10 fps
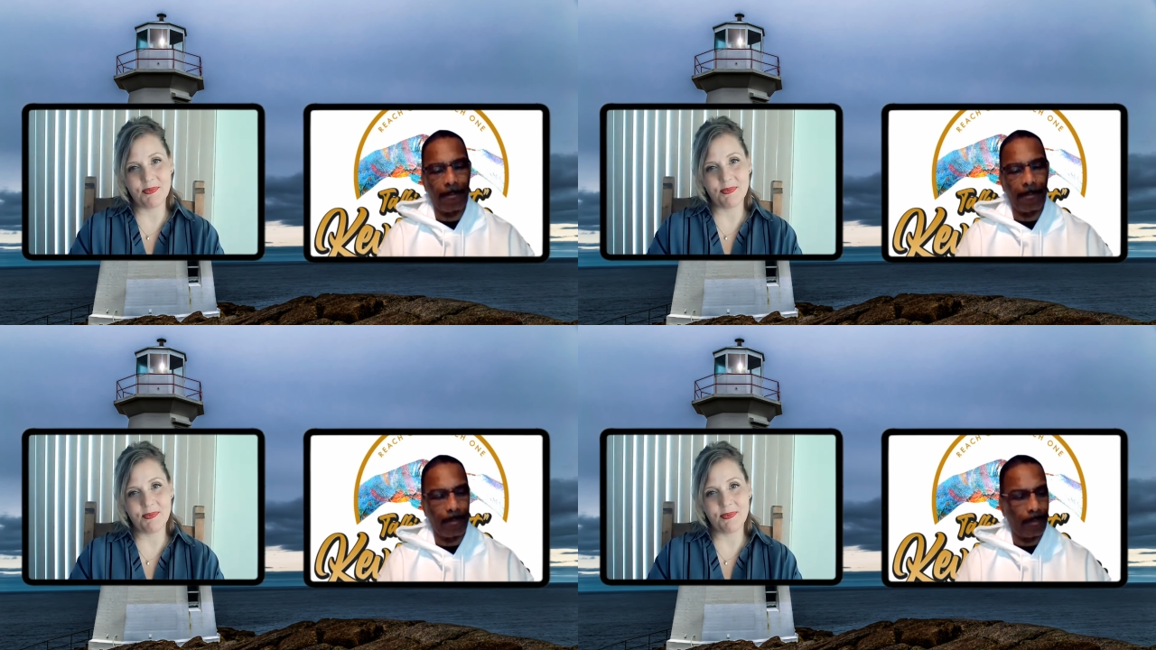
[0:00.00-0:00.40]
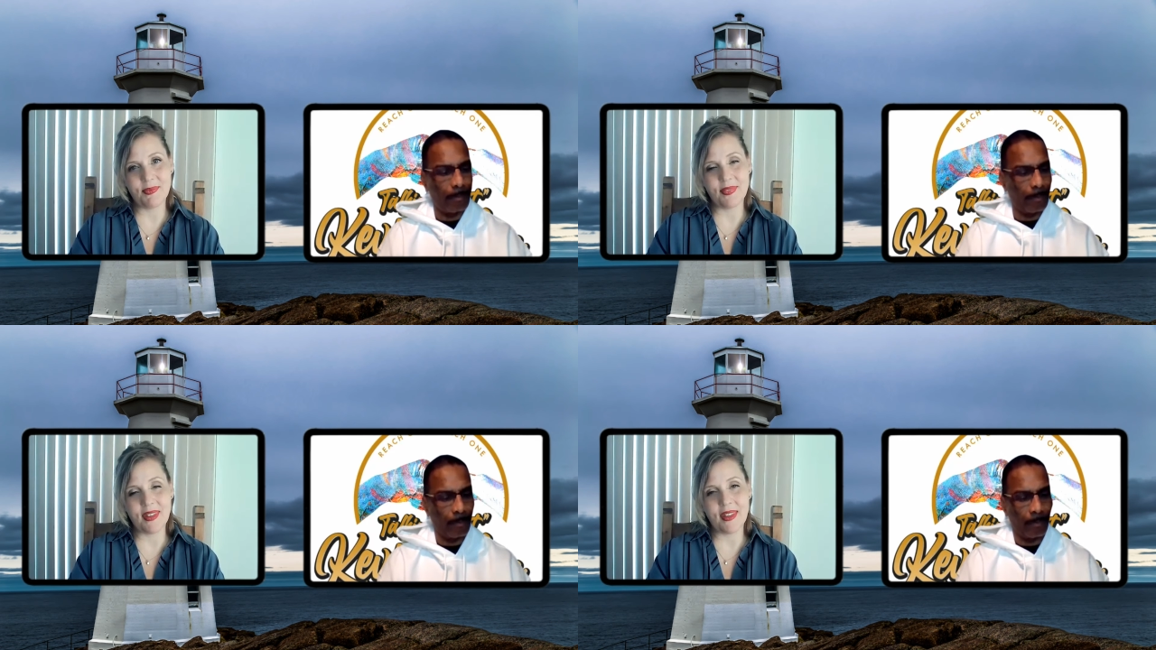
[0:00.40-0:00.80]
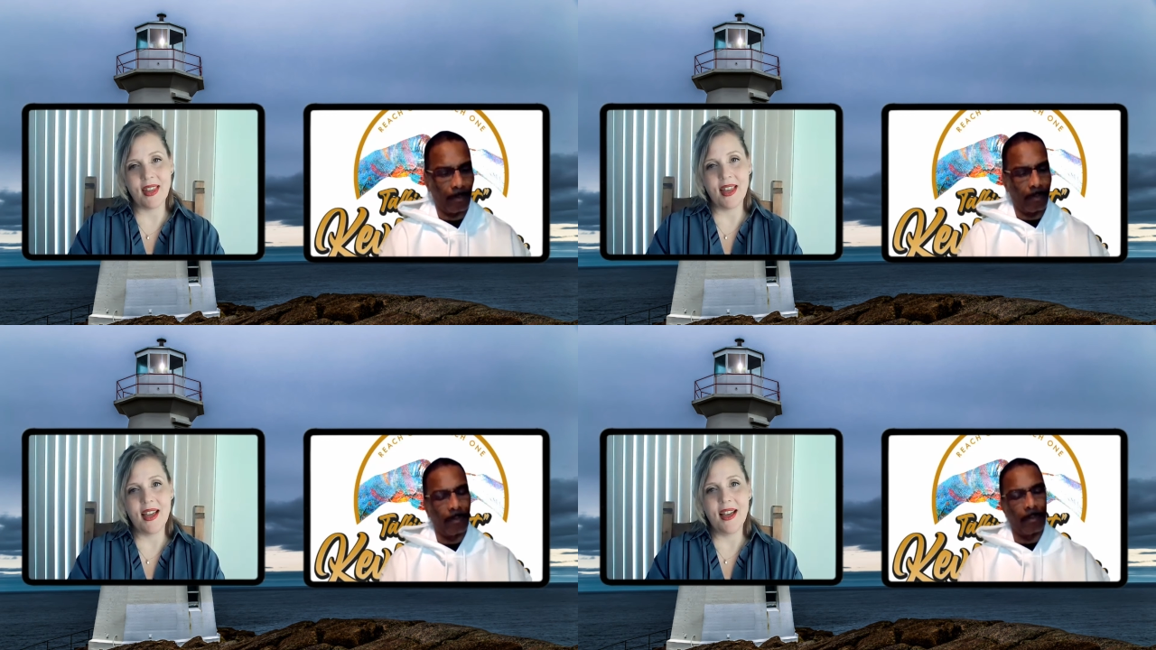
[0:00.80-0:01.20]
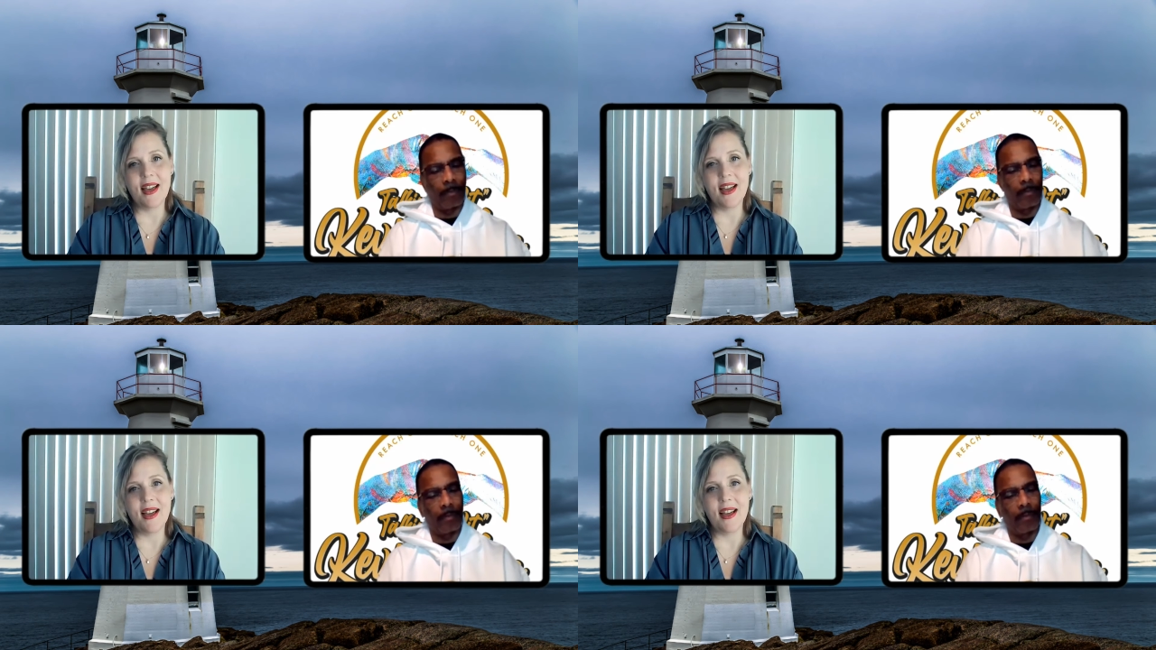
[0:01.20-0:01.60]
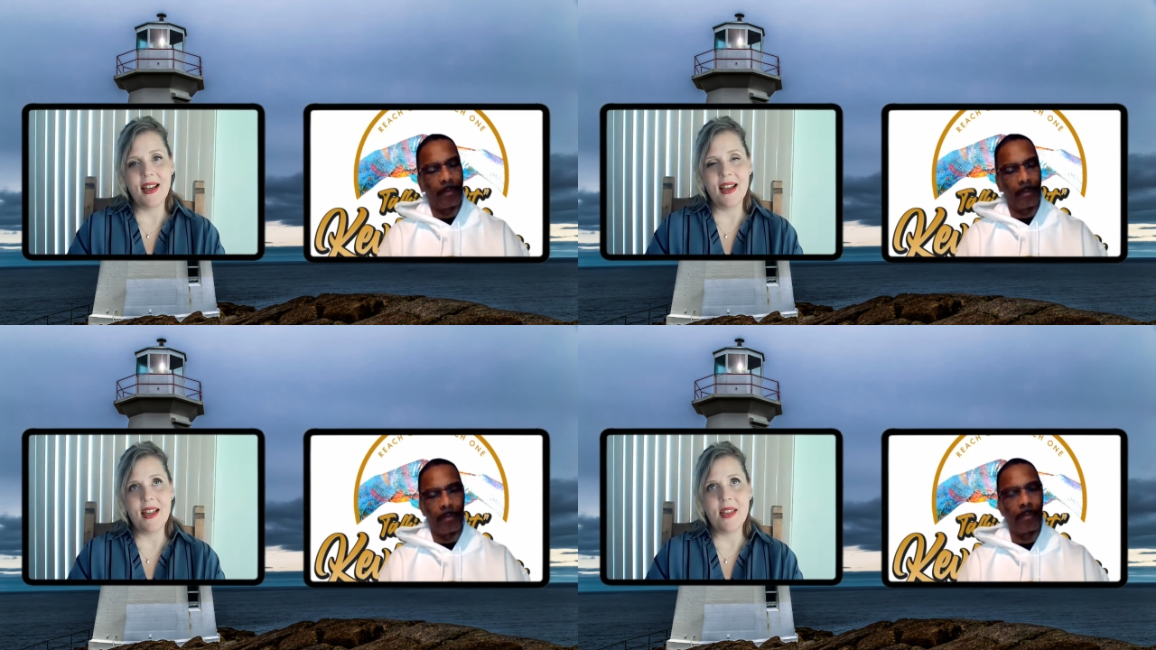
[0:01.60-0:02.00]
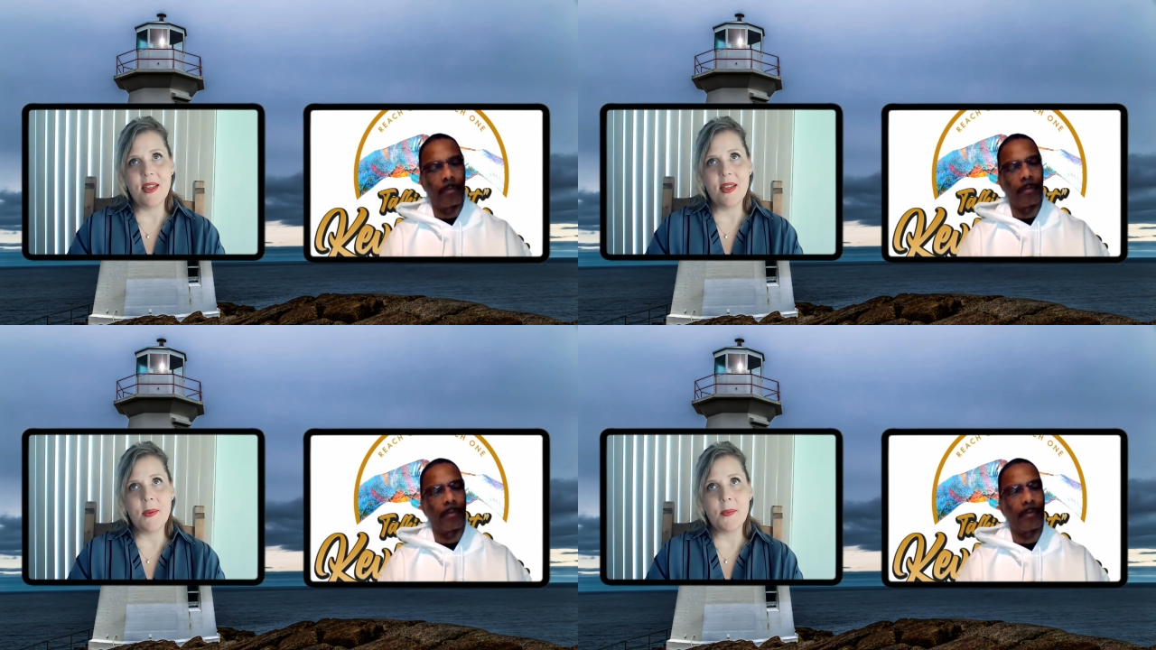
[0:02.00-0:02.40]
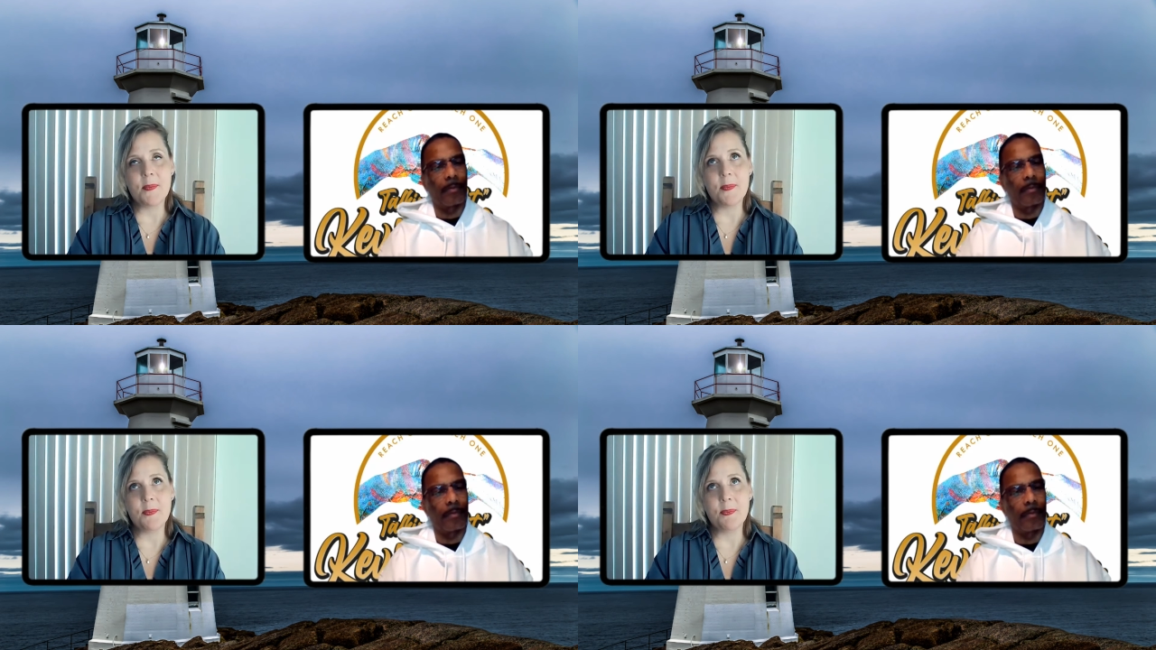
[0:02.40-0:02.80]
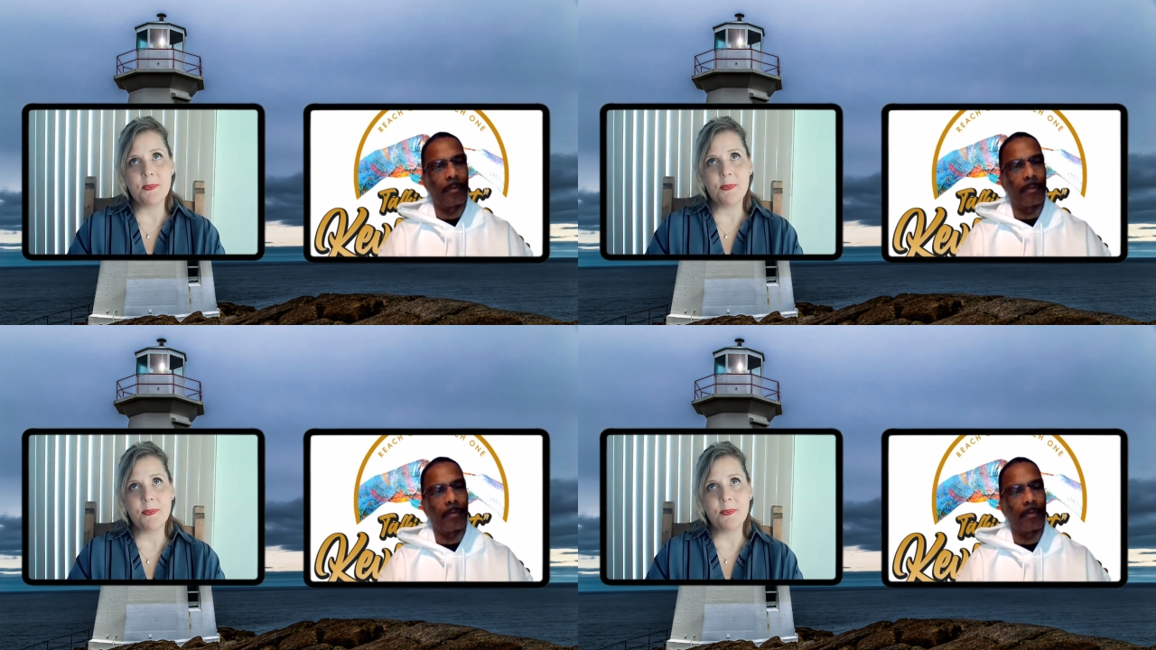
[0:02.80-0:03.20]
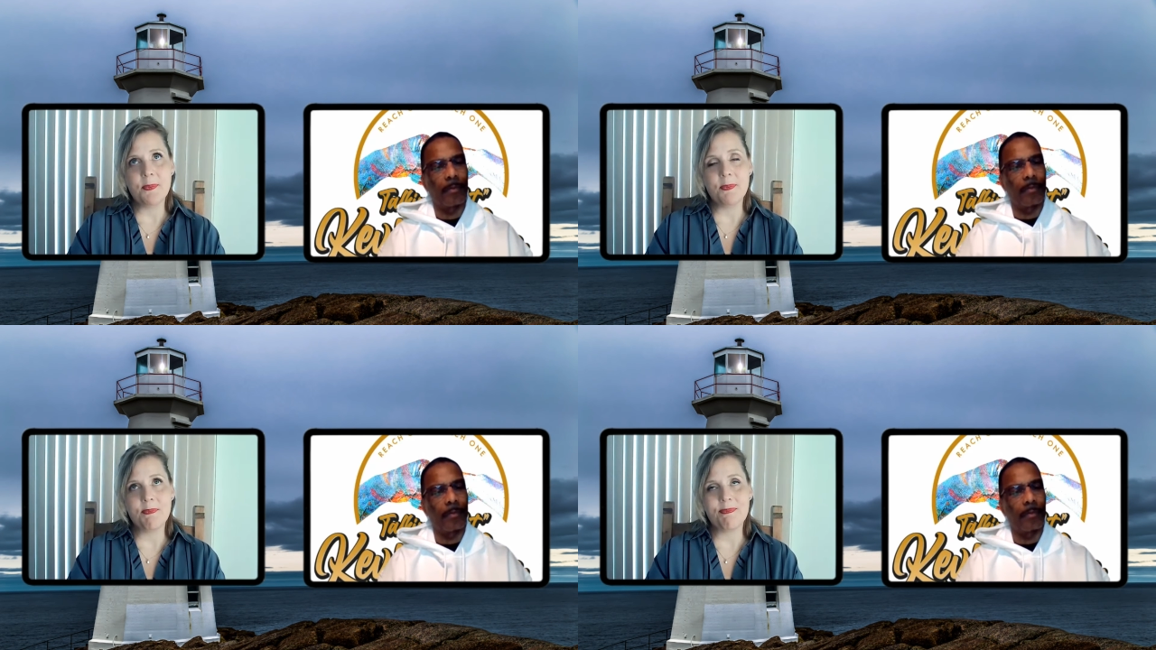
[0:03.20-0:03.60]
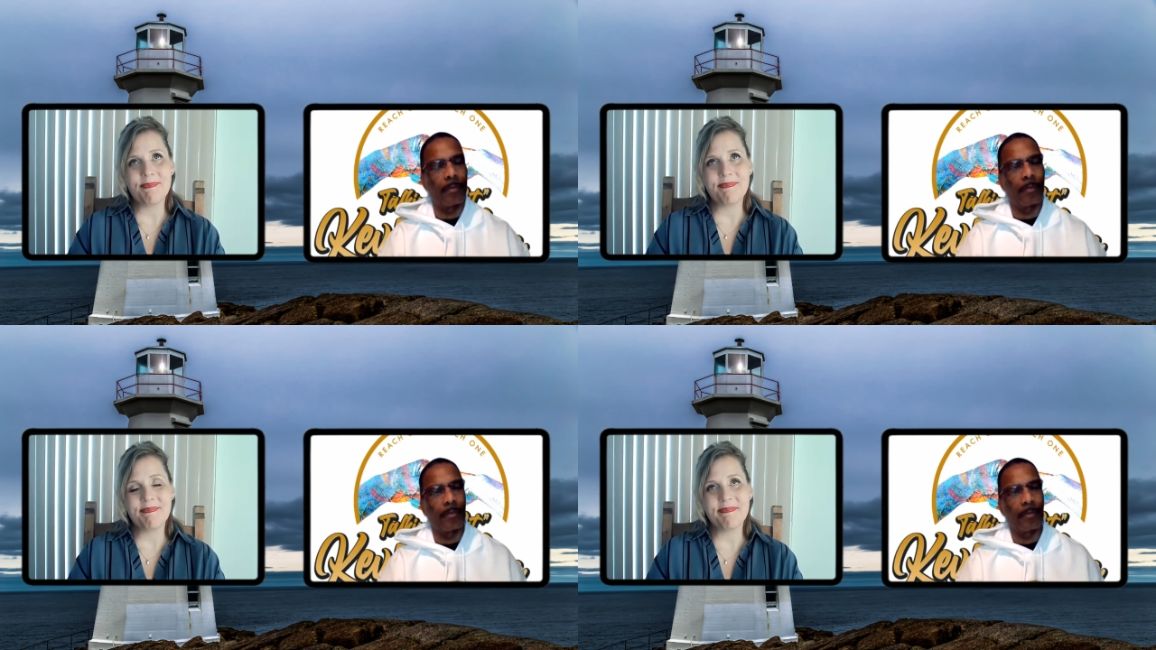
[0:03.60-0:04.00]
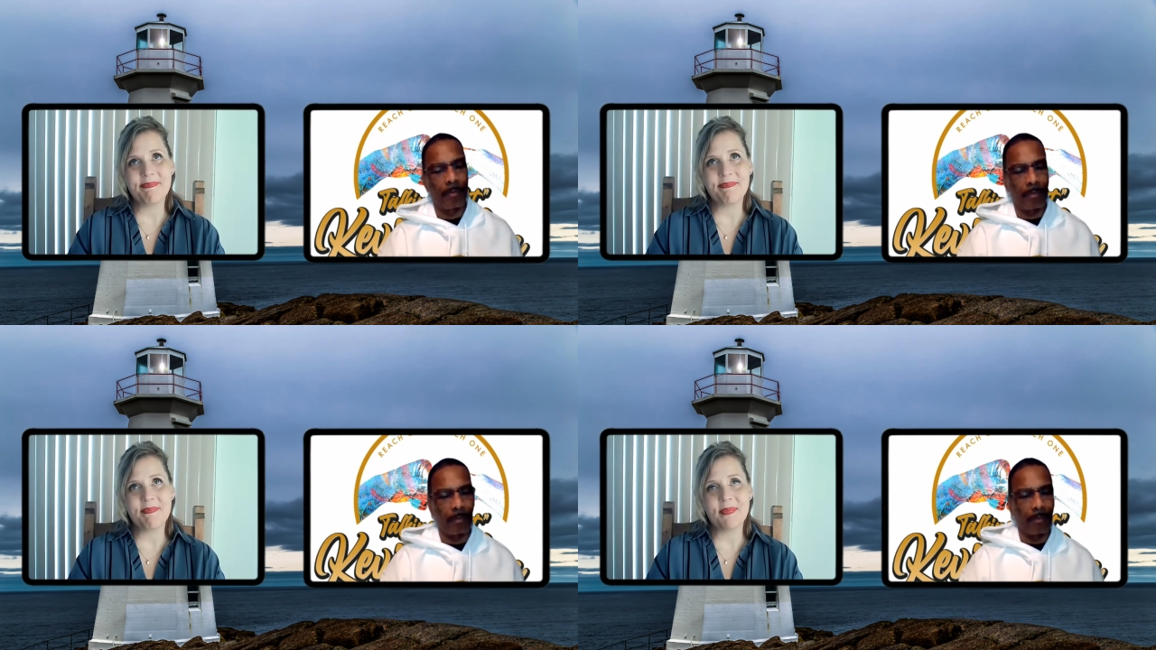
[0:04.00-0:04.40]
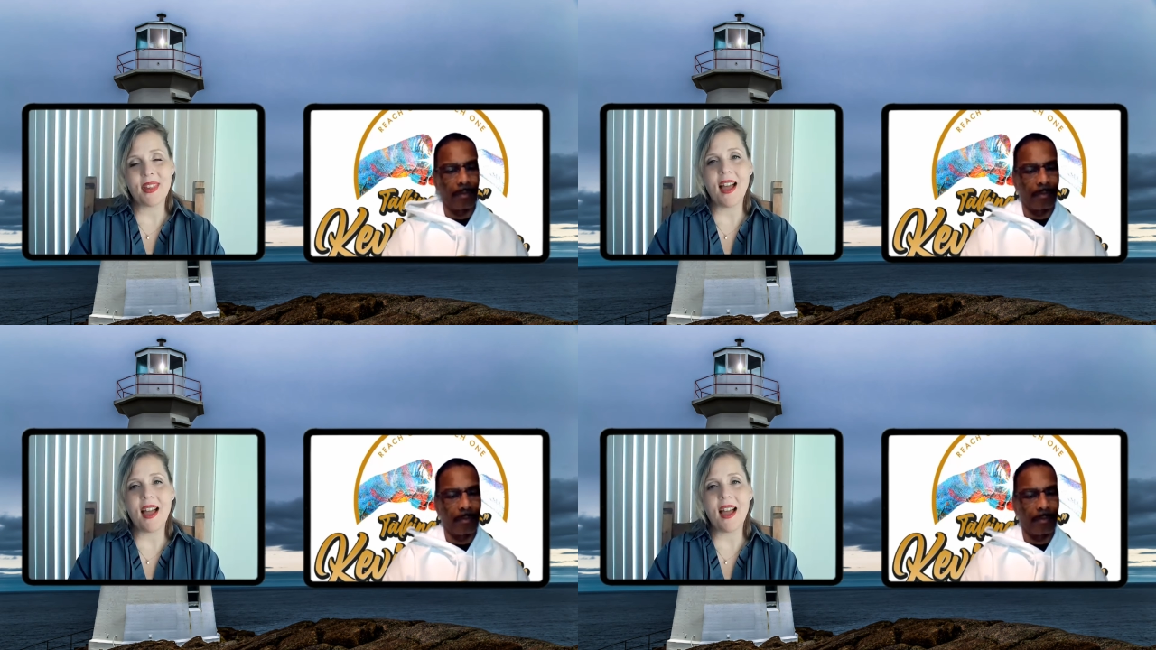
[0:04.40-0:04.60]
(silence)